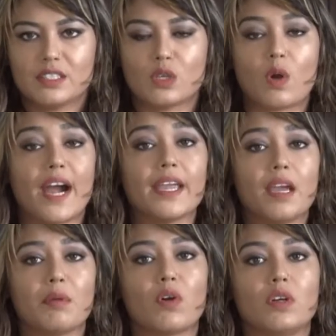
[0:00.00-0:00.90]
so I
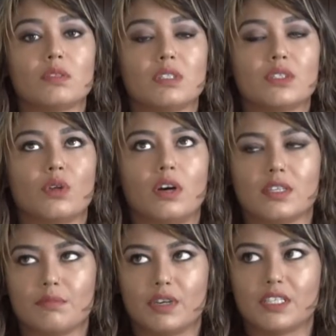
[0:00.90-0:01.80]
came across with this
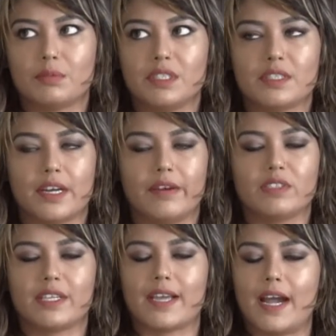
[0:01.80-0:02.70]
awesome recipes that I
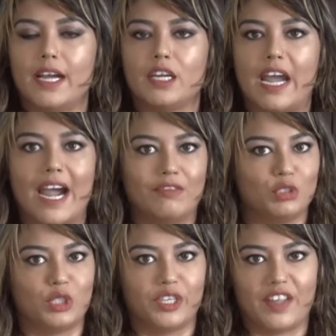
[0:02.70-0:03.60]
was like, I have
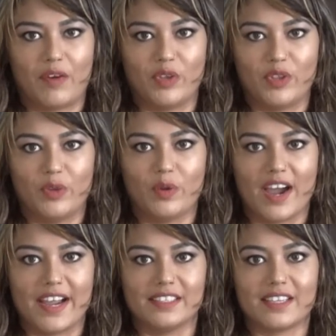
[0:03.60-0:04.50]
to share that with you
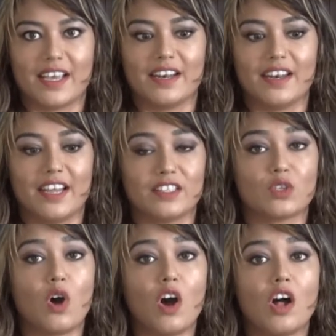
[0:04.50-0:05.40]
guys, and it's
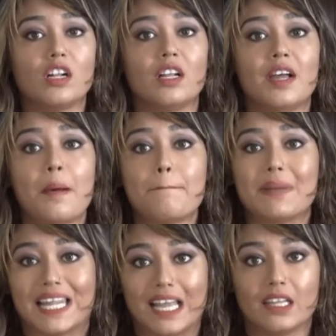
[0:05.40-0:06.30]
called
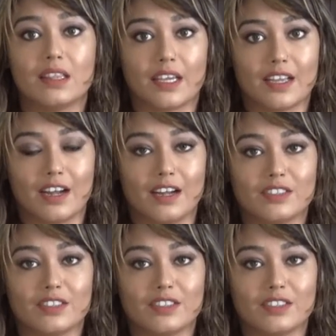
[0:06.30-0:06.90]
Malai Tikka.